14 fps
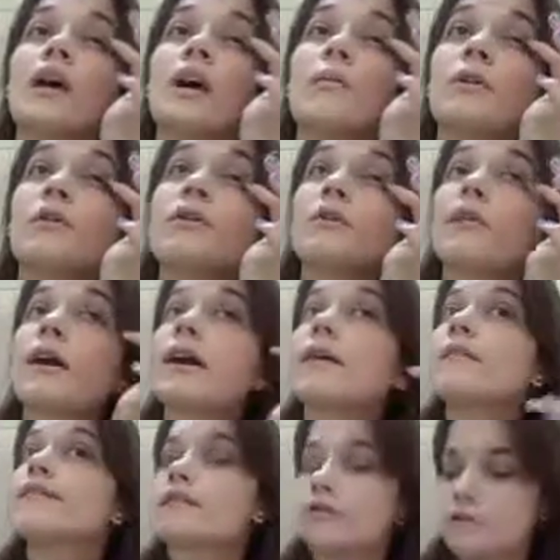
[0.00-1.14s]
I mean, you don't
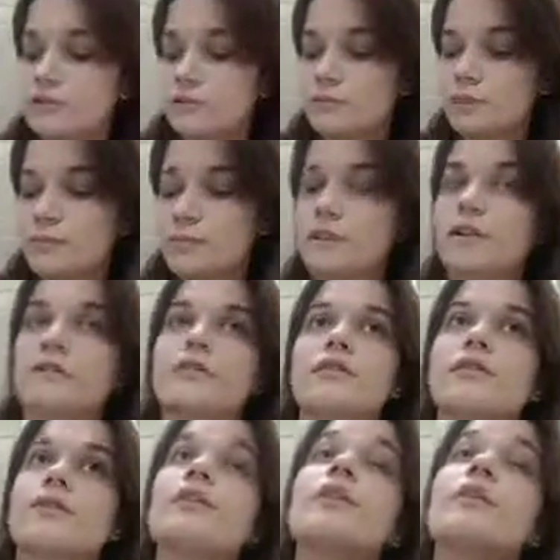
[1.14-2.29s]
have to use this Maybelline
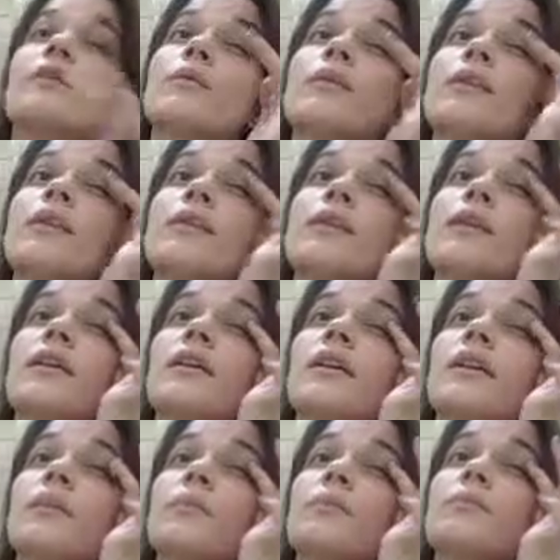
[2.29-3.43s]
Studio one and
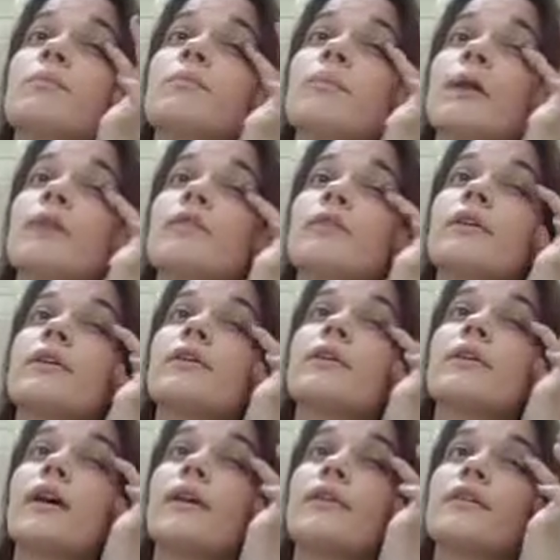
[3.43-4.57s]
like buy 3 other
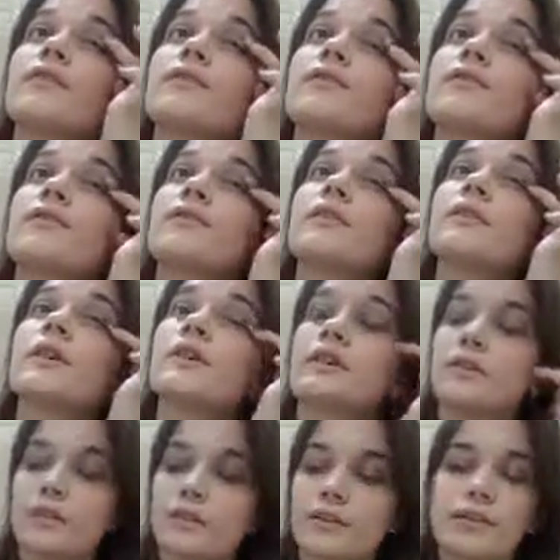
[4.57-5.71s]
colors just to get the
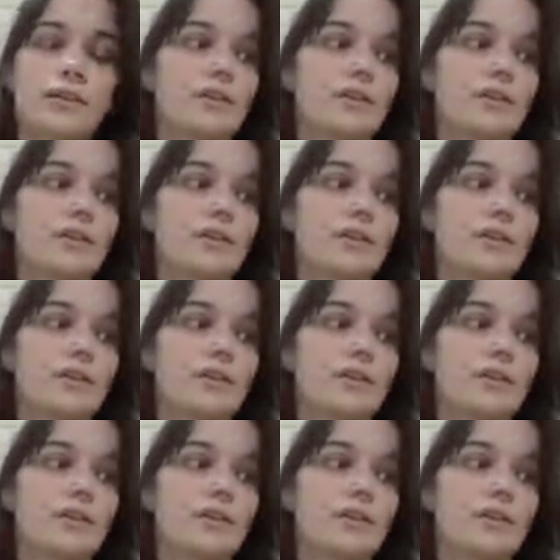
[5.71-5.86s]
glitter.